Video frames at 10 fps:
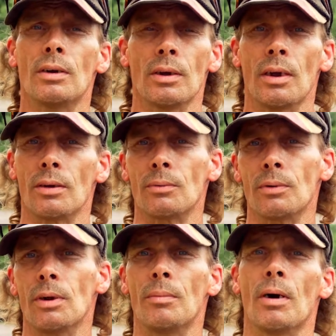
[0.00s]
and not have to
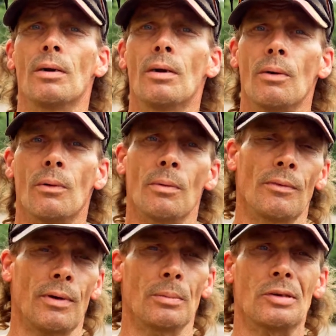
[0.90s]
worry about where
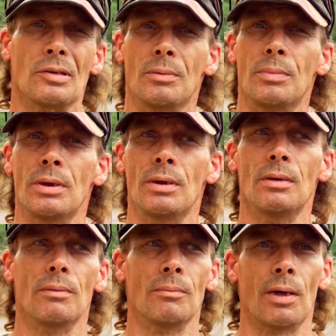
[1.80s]
my family's going to
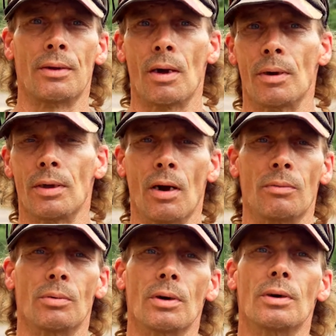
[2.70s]
be by the time I get
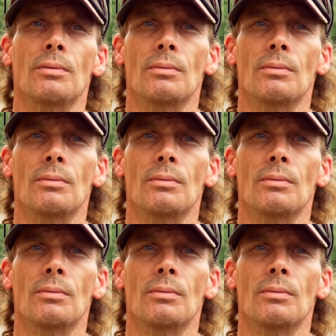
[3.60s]
off work,